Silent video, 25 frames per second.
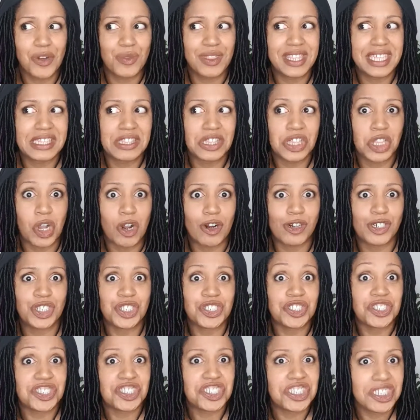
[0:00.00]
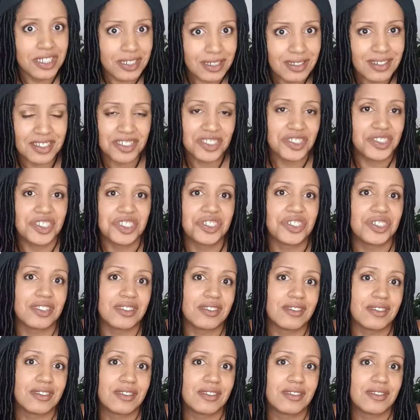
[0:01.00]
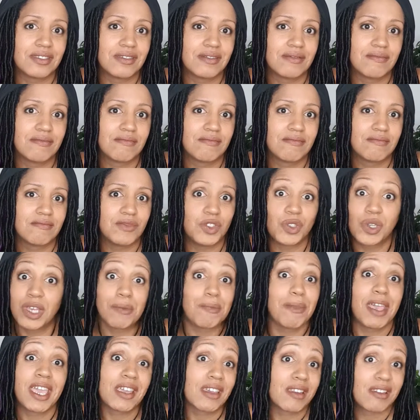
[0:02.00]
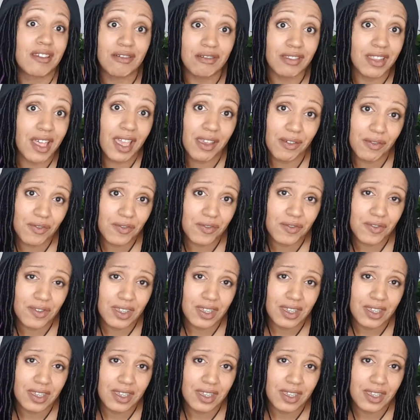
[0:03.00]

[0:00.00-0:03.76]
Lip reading: the largest decisions you can make in your life.